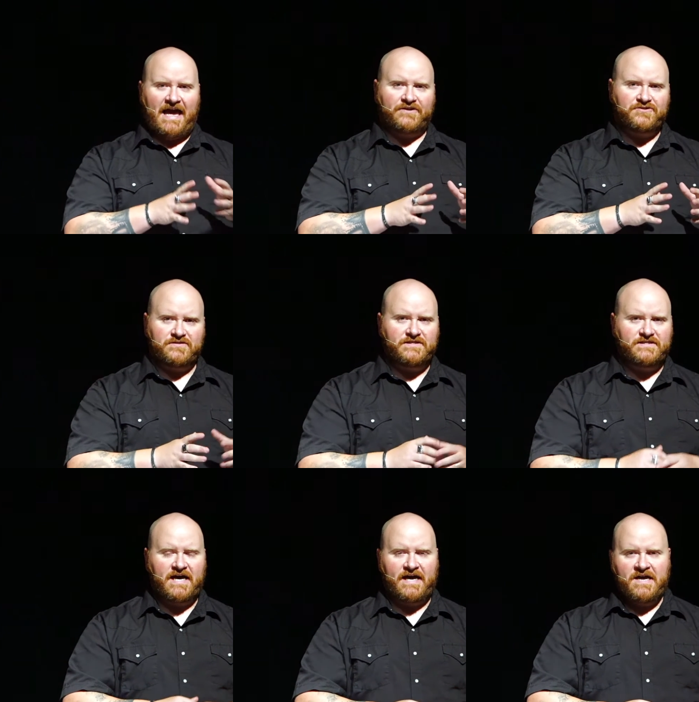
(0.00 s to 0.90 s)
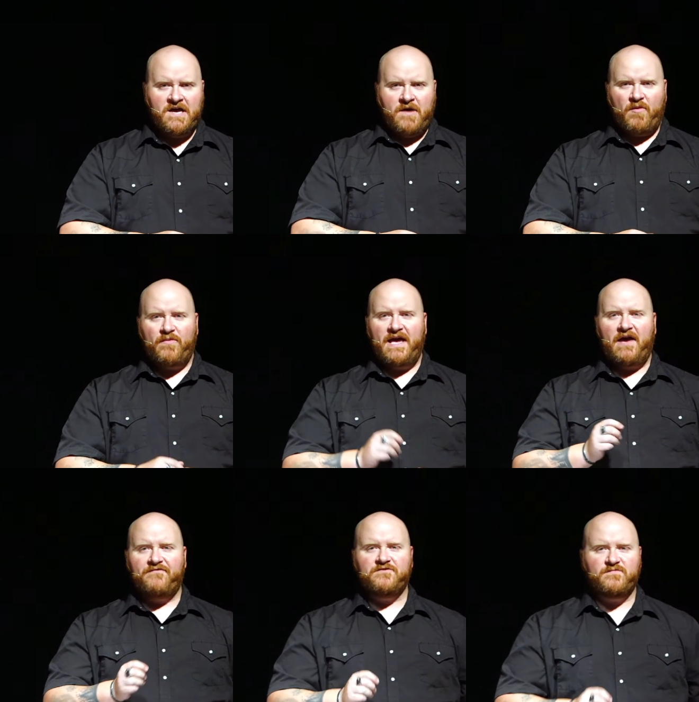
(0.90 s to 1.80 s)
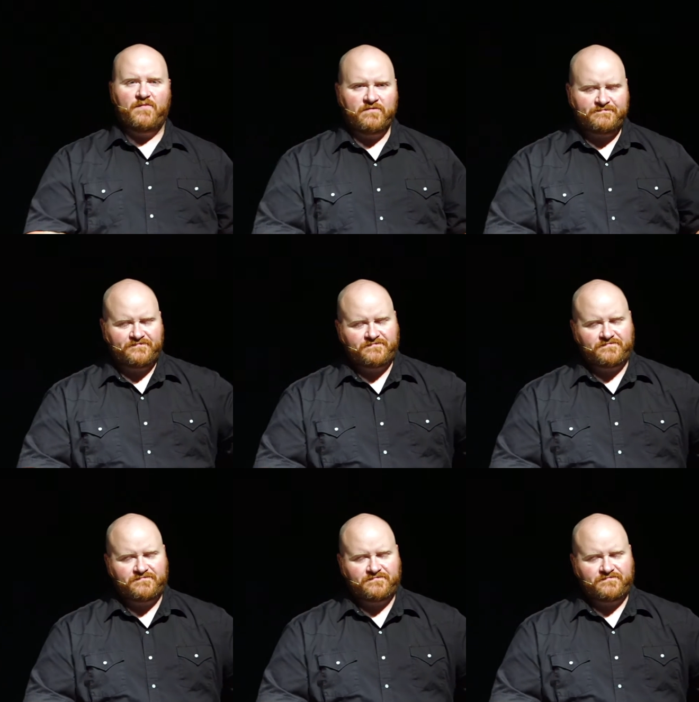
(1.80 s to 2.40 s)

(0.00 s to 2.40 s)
actually die, but we have to remember